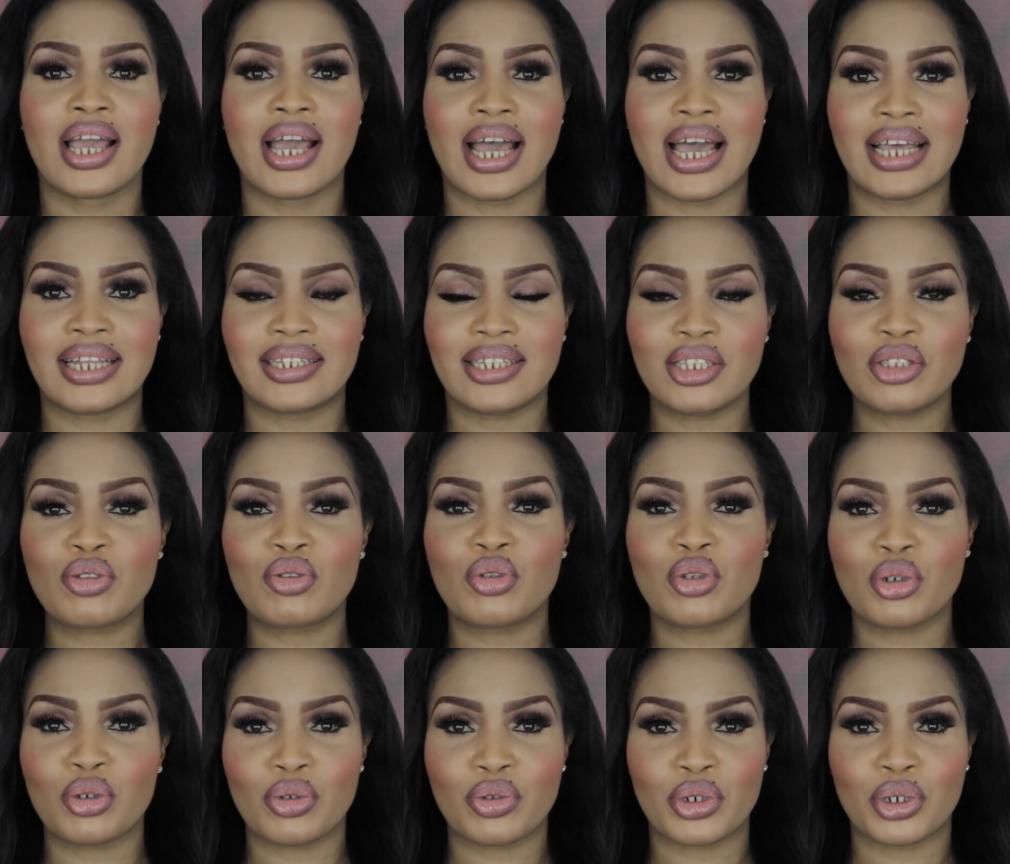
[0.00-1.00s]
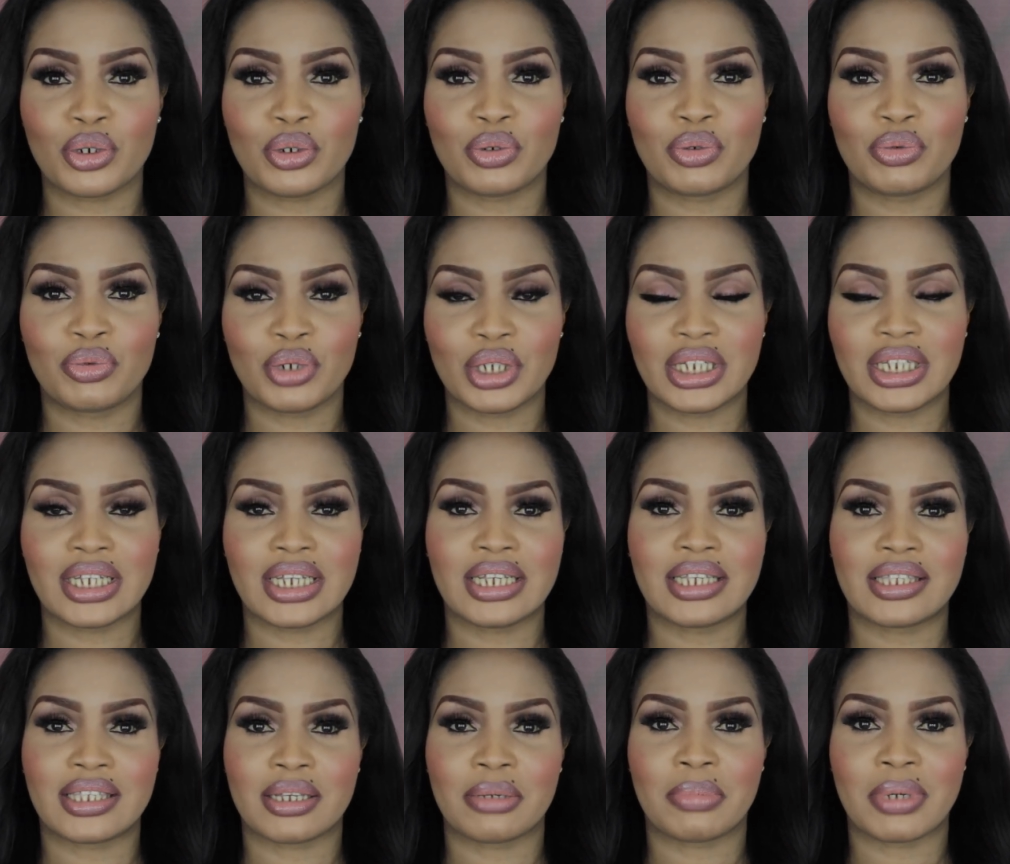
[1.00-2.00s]
And this tutorial really
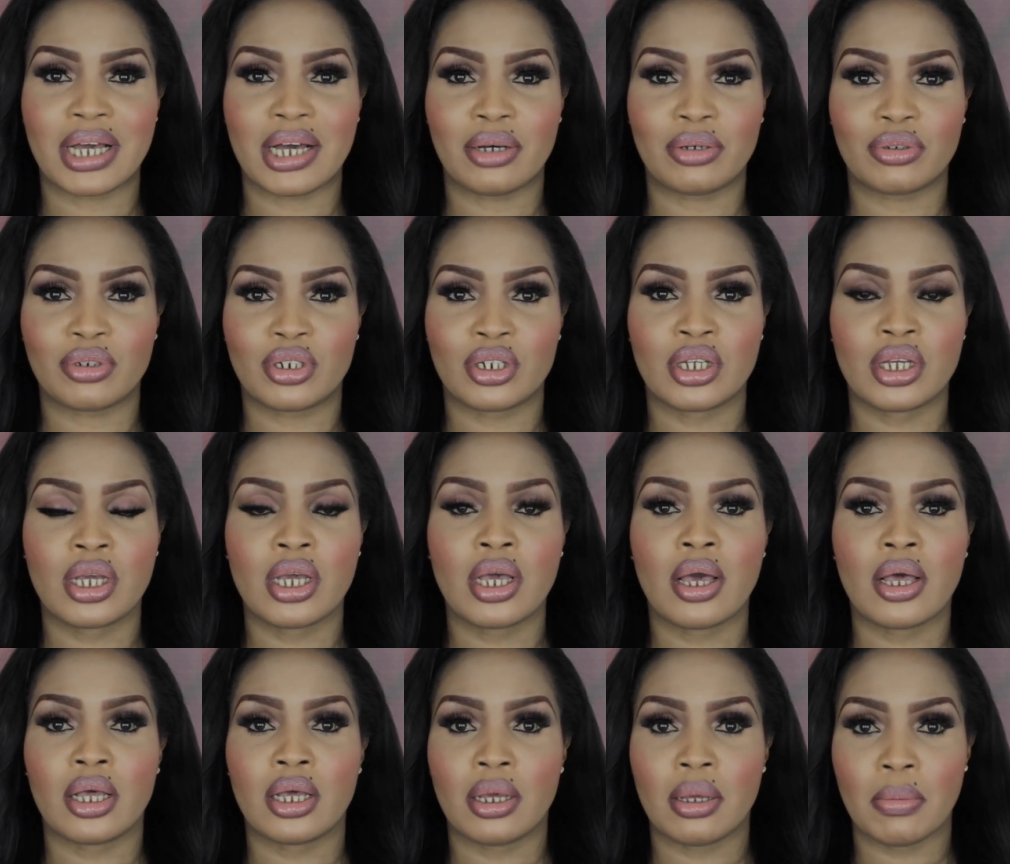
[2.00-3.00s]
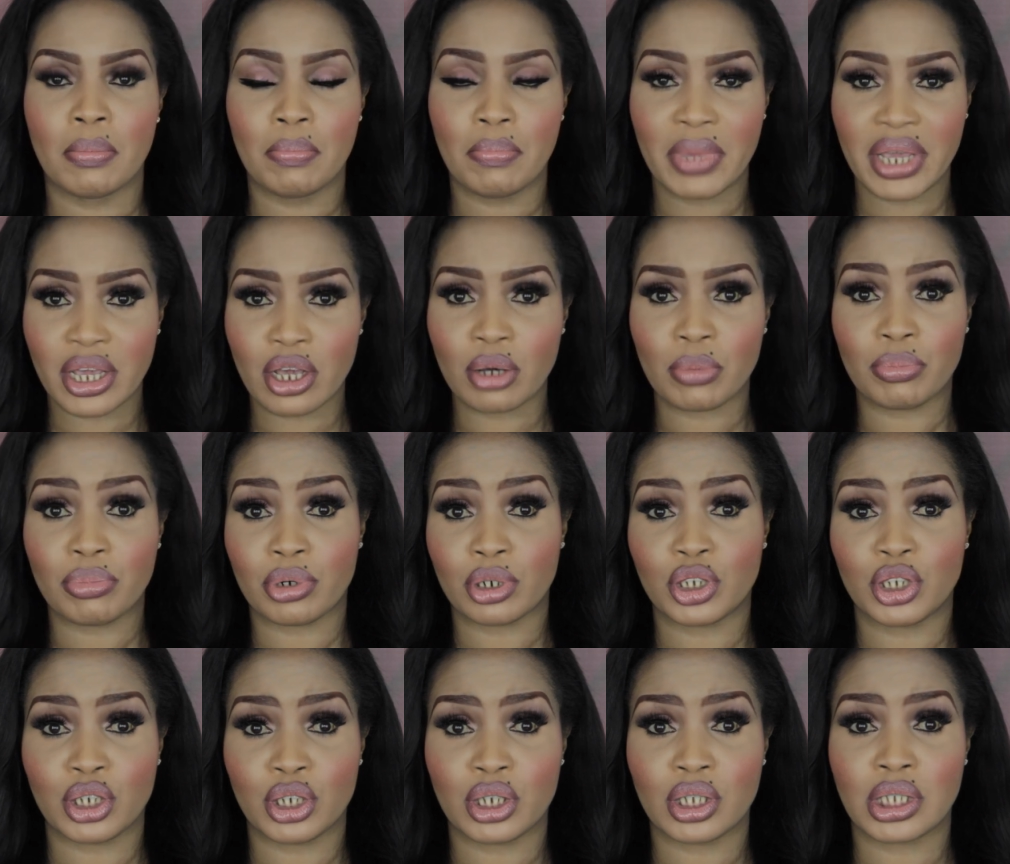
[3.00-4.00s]
is about makeup
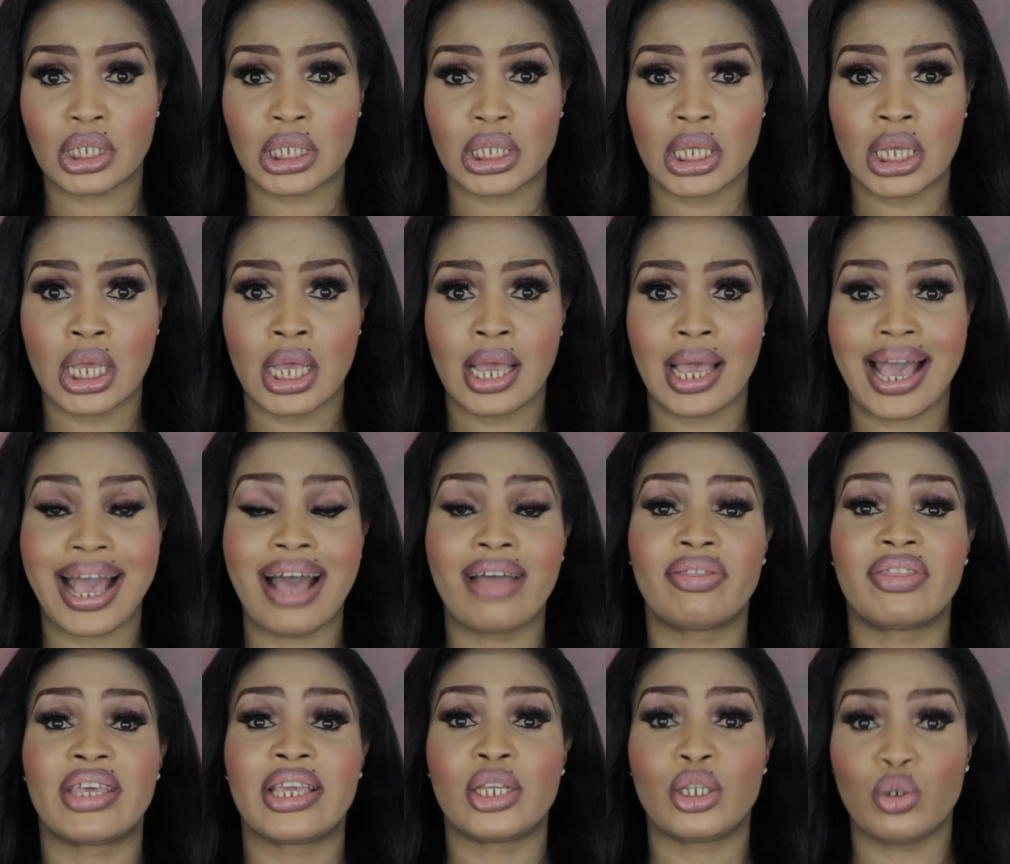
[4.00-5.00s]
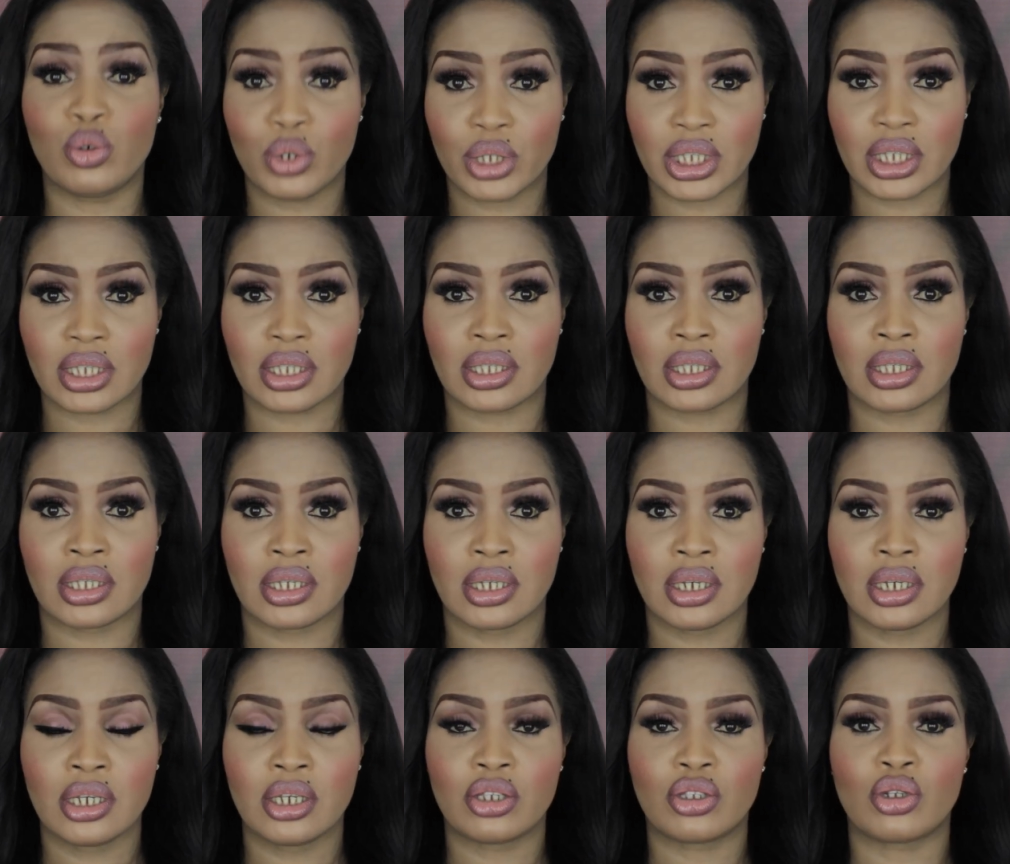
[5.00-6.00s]
brushes and their uses.
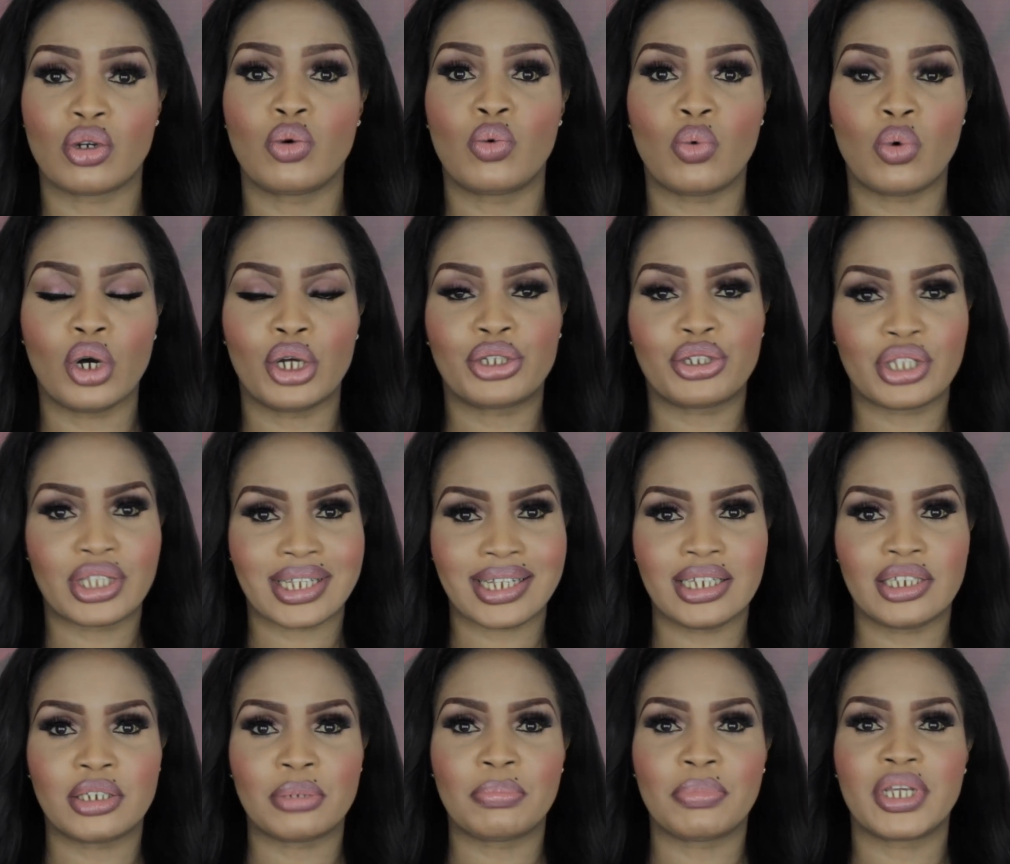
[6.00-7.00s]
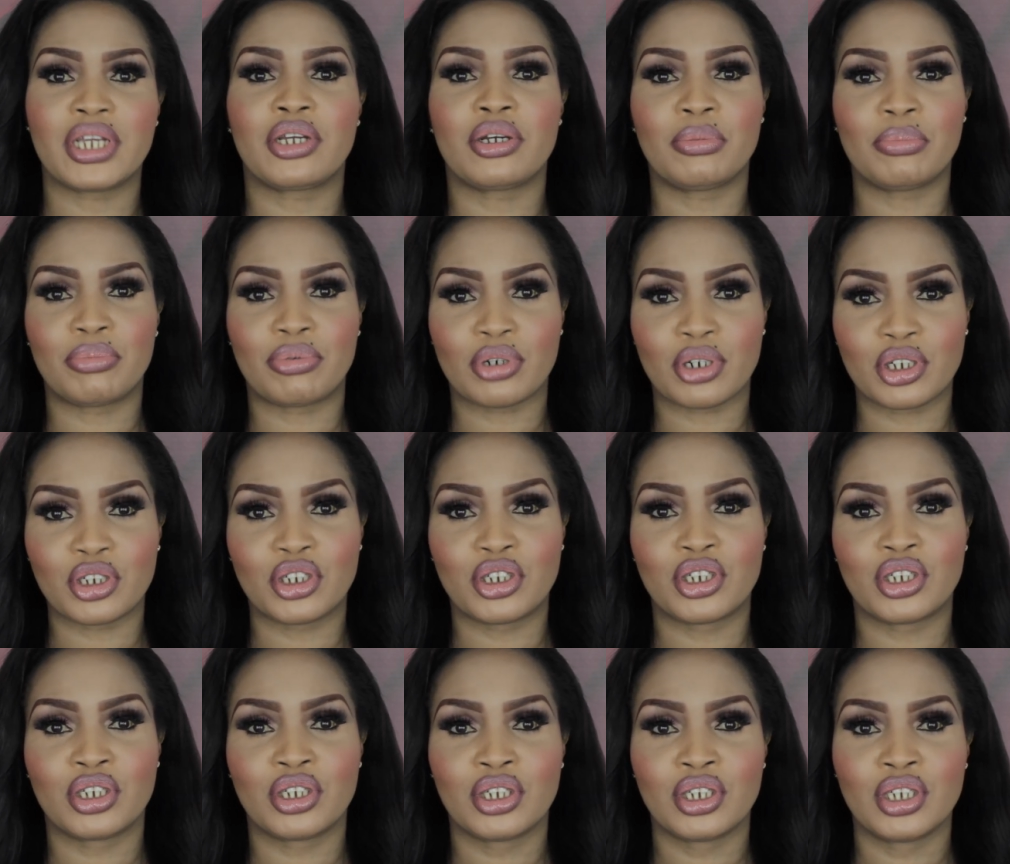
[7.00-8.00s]
So what does each makeup
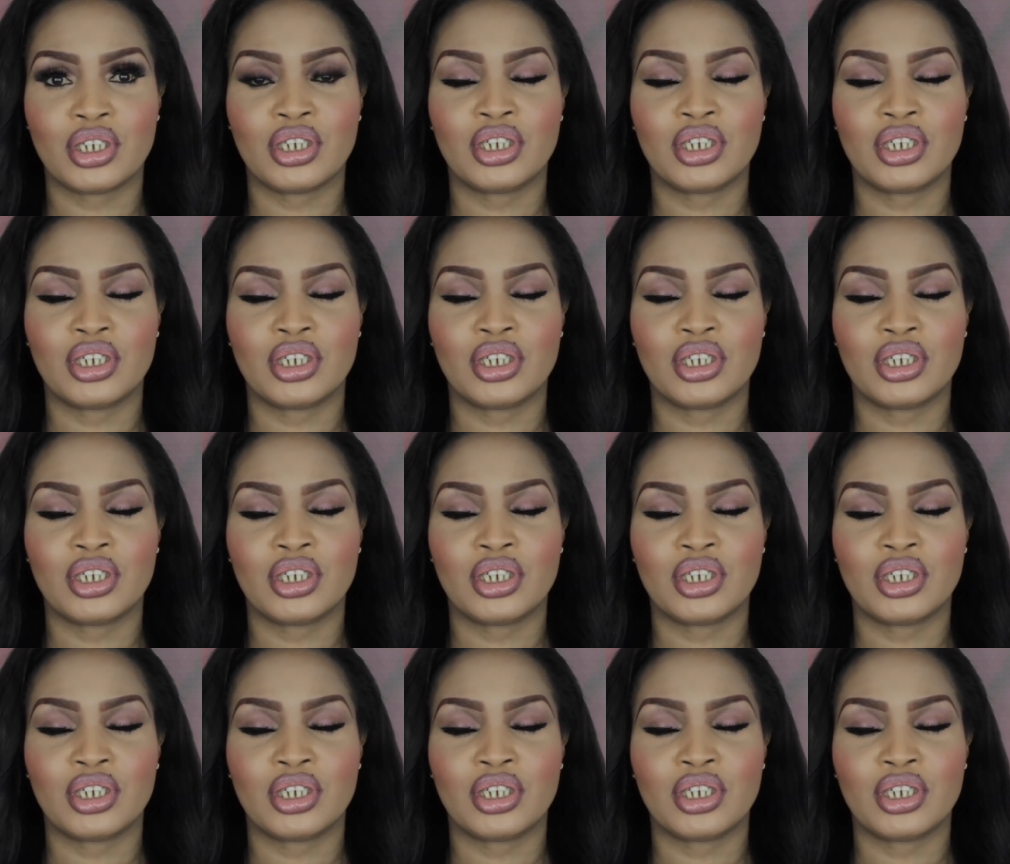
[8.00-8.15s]
brush